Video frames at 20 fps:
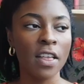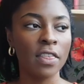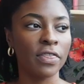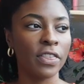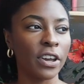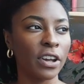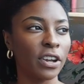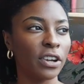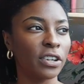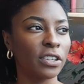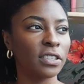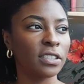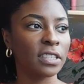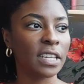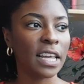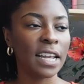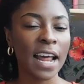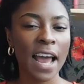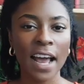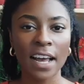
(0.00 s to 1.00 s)
There's
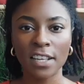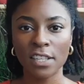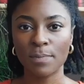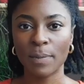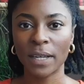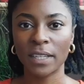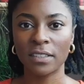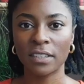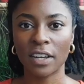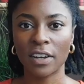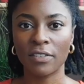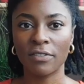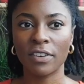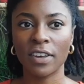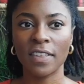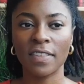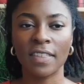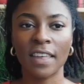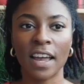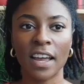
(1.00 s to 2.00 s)
an aspect of
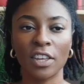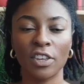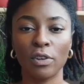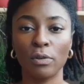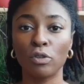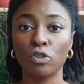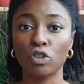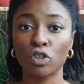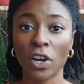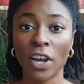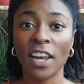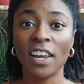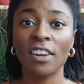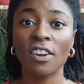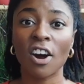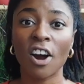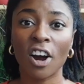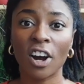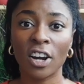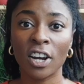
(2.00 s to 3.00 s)
it that you train
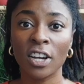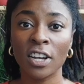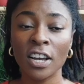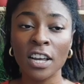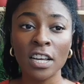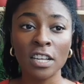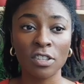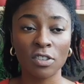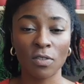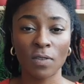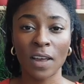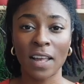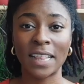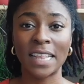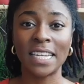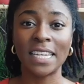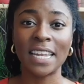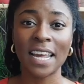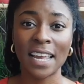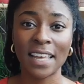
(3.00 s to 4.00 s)
hard so that
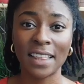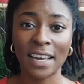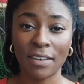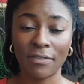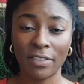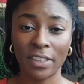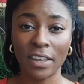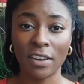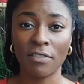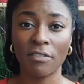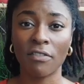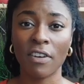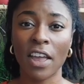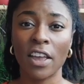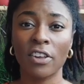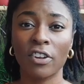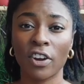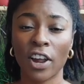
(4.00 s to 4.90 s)
the day that the event,